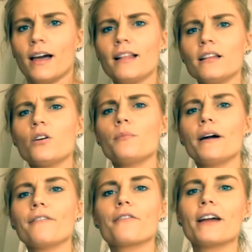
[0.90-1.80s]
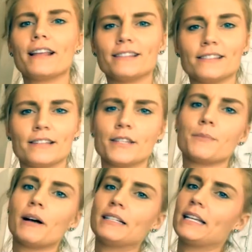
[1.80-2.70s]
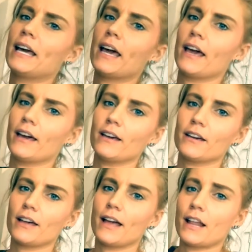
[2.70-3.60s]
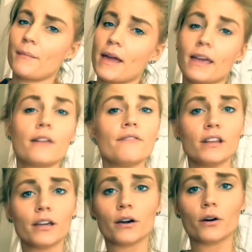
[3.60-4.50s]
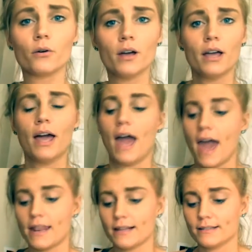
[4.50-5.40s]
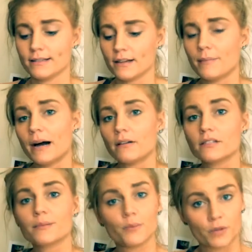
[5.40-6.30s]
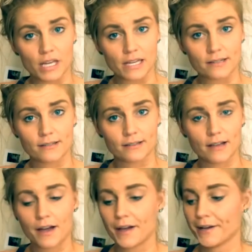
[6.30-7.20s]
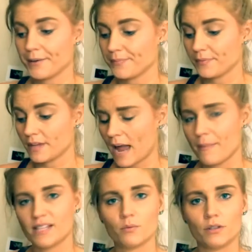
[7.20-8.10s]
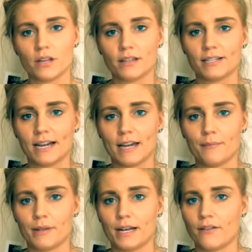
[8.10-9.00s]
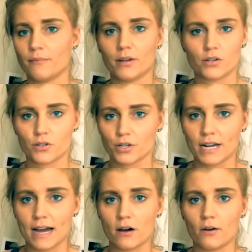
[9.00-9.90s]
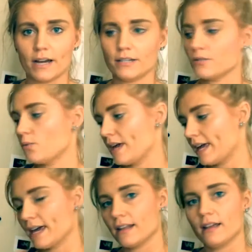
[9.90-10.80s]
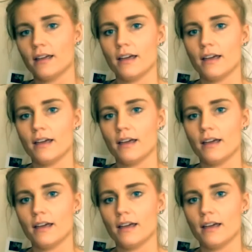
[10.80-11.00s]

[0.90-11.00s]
Hello my friends, it is Monday and I'm making a video and it's about smoothies. I make smoothies all the time, but I never measure shit out. I just wing it.